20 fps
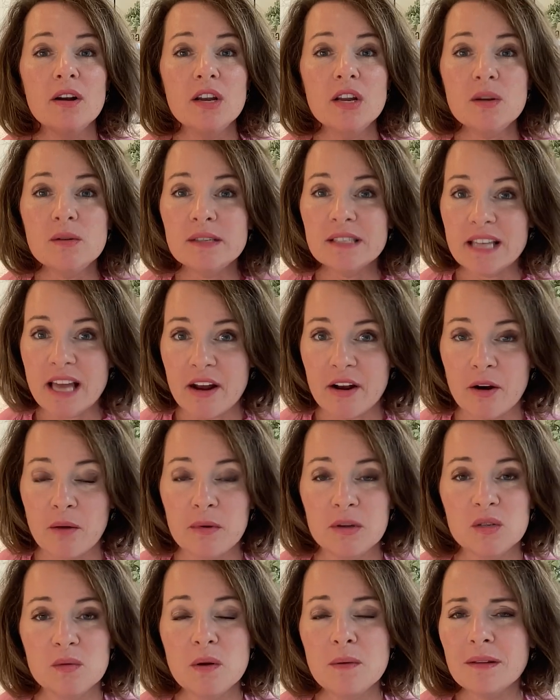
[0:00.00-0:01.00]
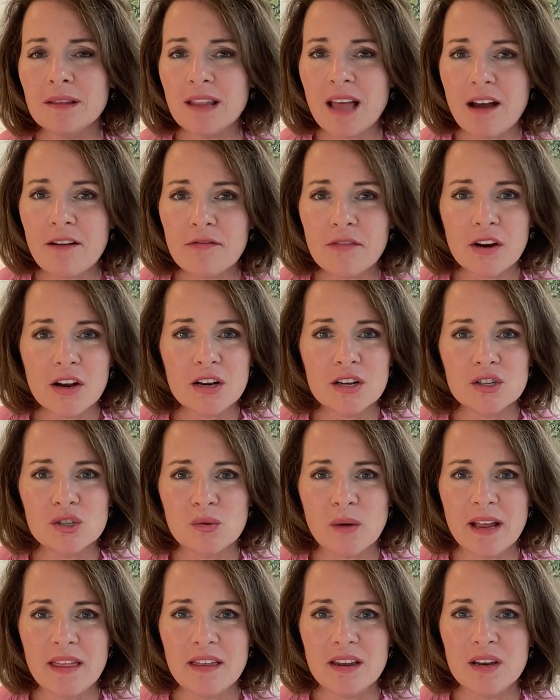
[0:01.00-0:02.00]
newsletter, which we would love for you to
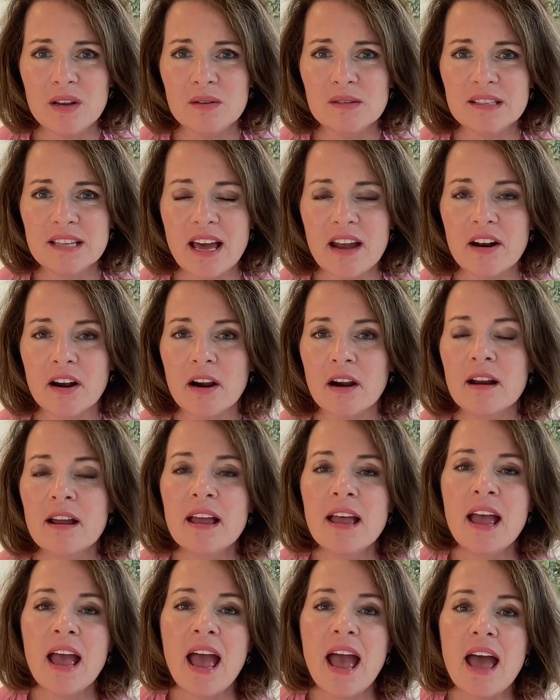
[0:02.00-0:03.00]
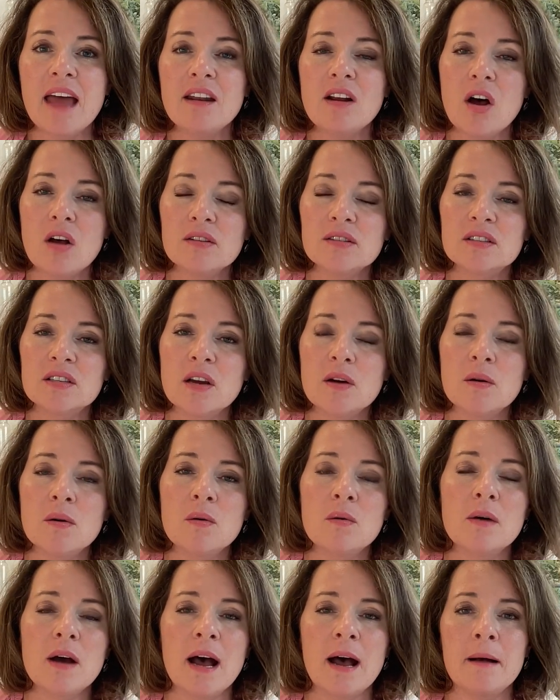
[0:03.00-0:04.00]
join the newsletter, and
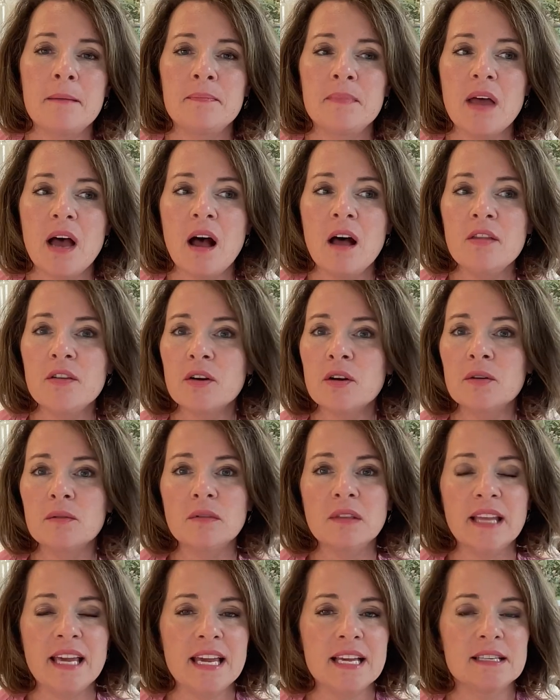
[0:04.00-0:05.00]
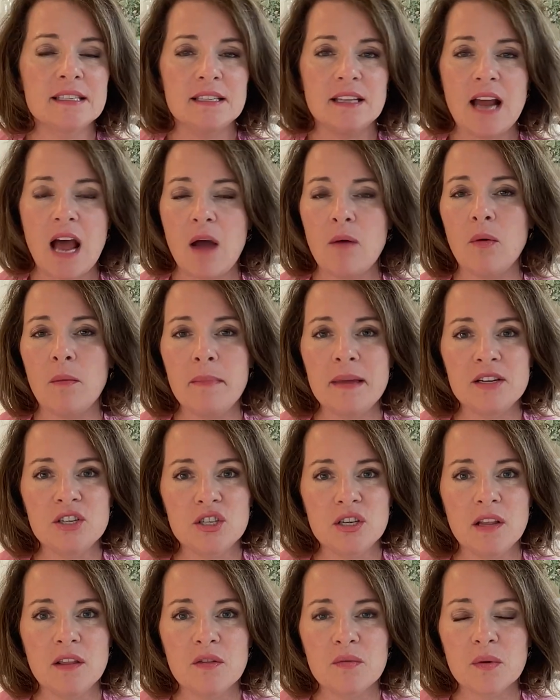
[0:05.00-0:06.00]
also other links that I will
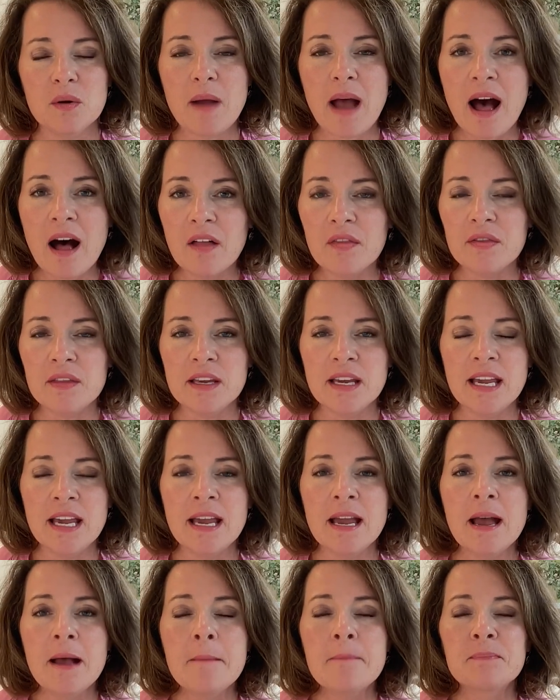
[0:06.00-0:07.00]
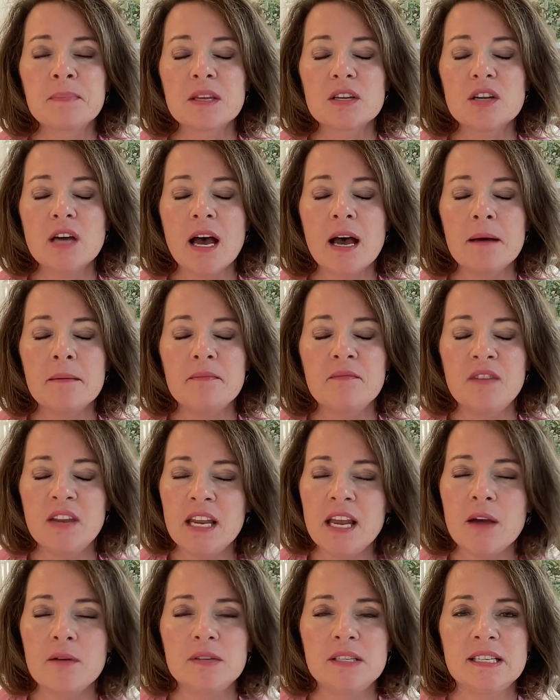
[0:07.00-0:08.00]
mention throughout the
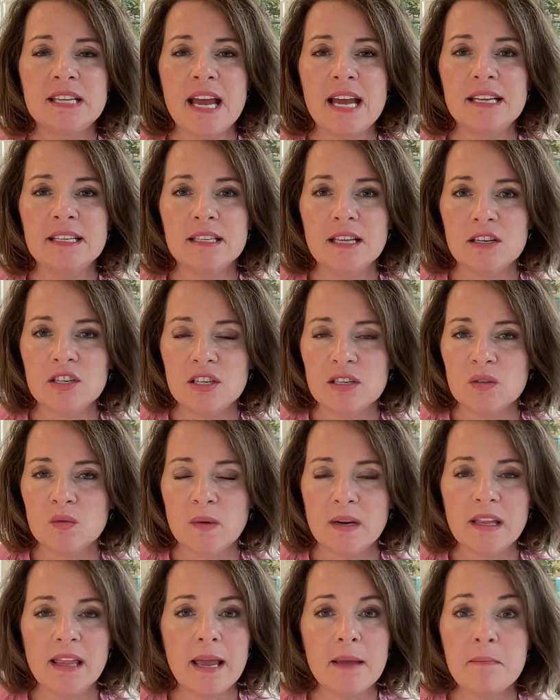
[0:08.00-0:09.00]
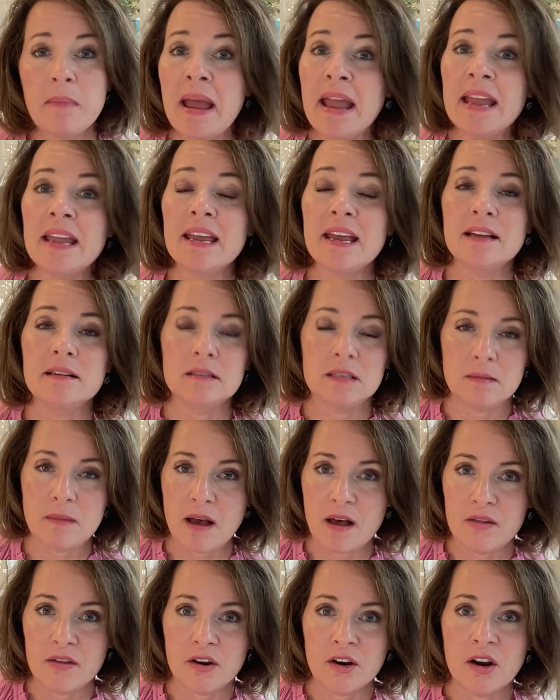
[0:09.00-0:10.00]
video today, such as Relay Bank and some
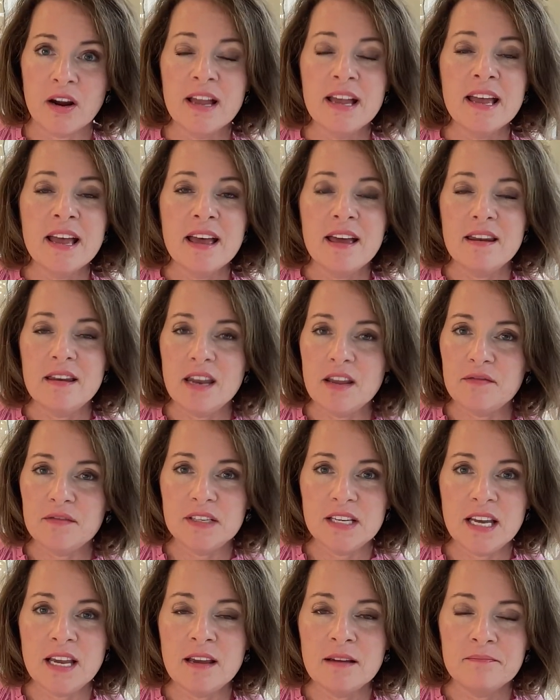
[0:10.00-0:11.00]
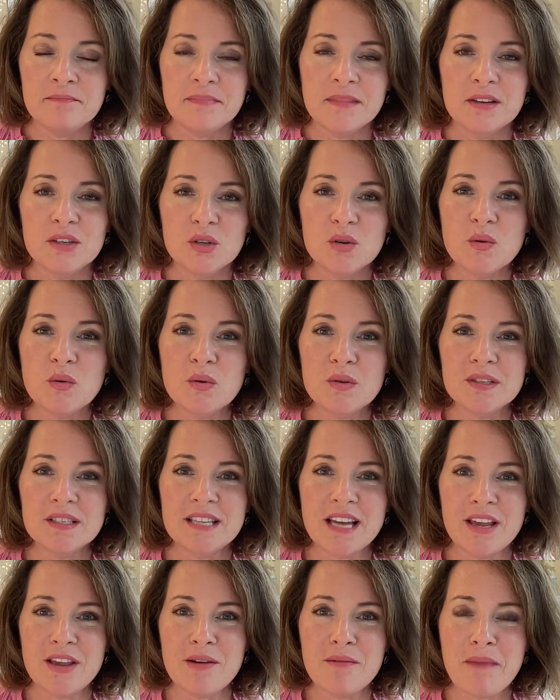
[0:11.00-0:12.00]
other nifty
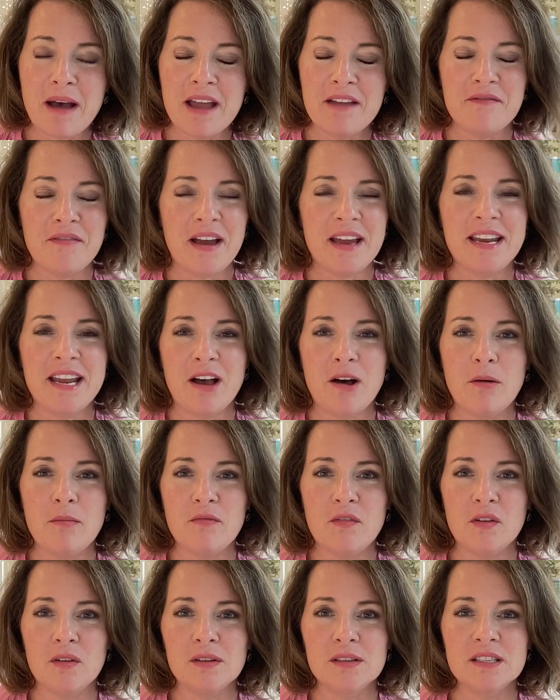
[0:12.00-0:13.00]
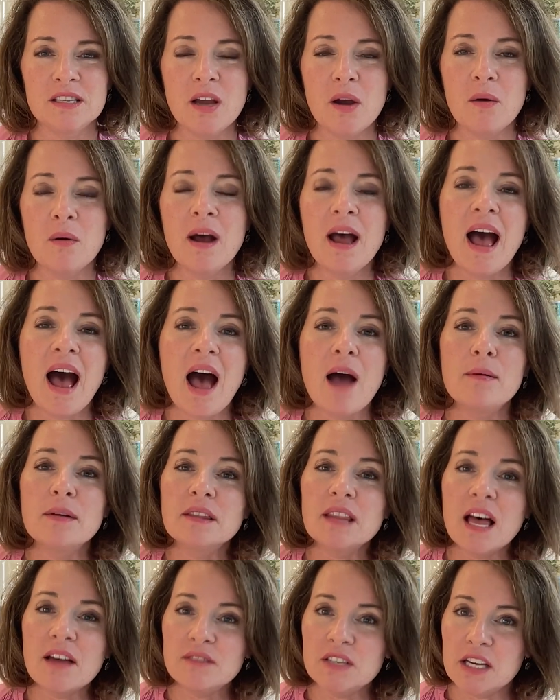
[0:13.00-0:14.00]
tools that you might find helpful. So I
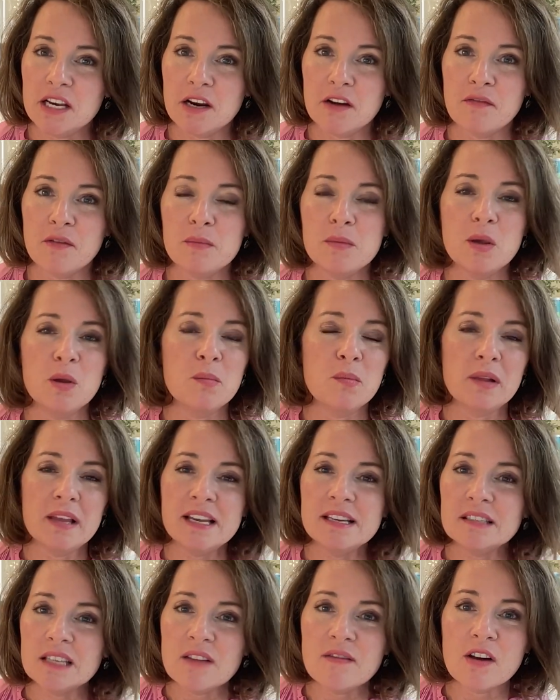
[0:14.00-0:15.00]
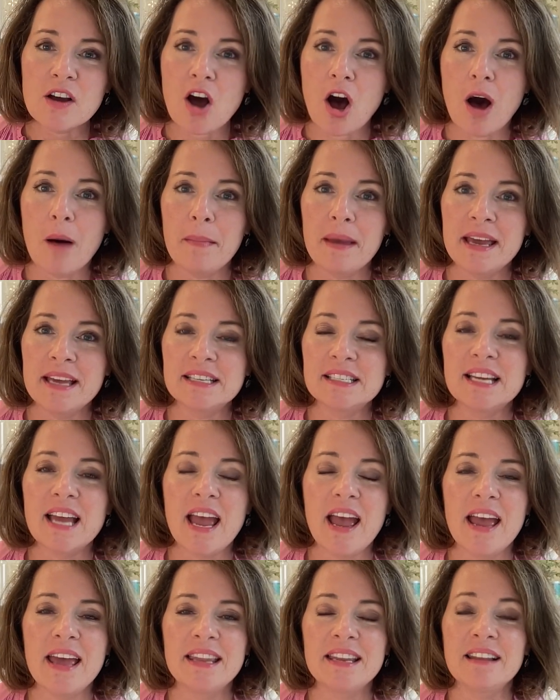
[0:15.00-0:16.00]
would love to hear from you. Please leave a comment
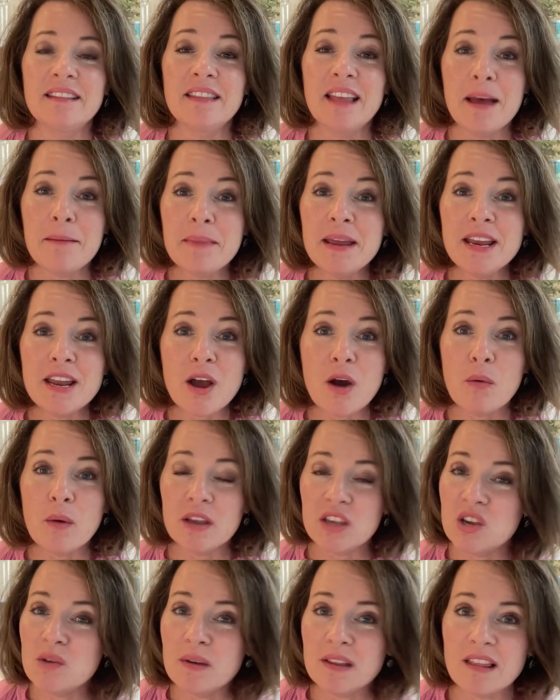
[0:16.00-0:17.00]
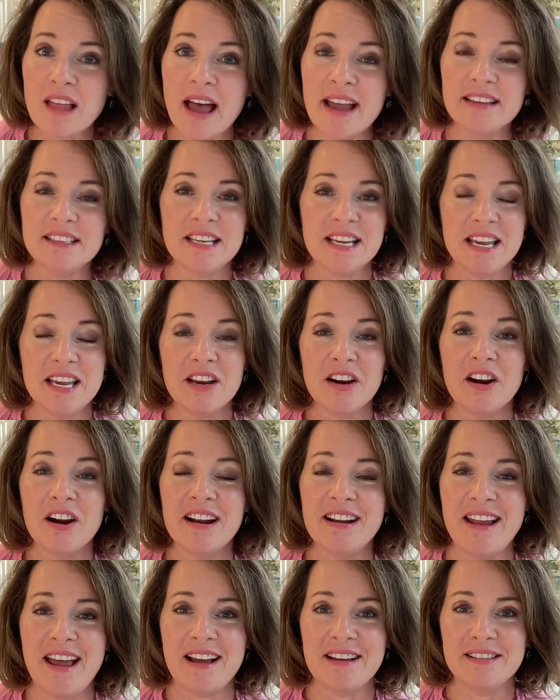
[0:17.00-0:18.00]
and let me know what you would like to
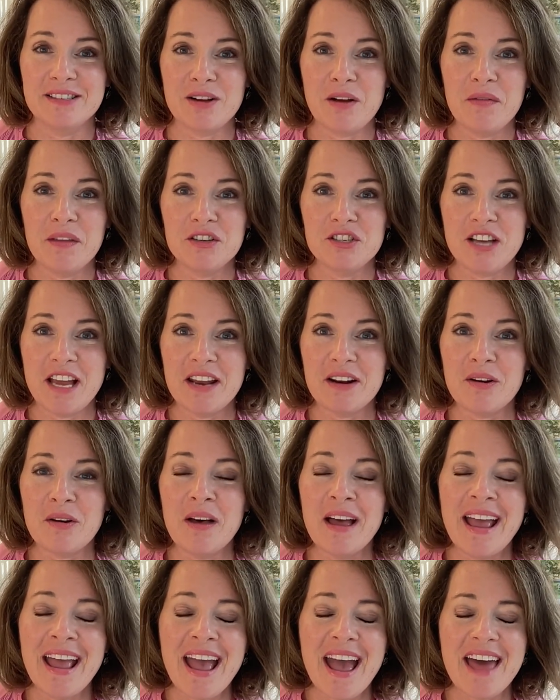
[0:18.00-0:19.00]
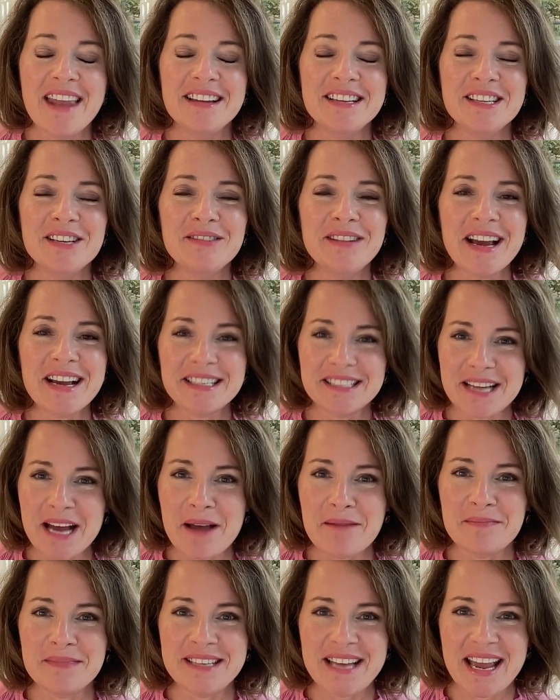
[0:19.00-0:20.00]
hear next on the channel. And until next
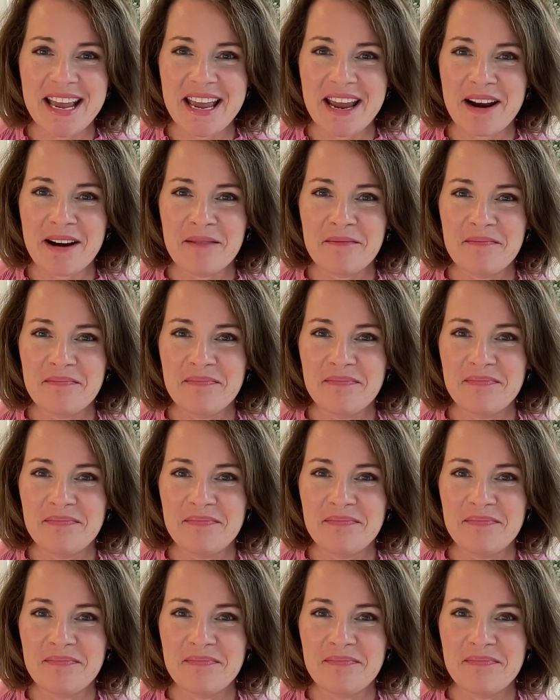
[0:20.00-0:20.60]
time, take care.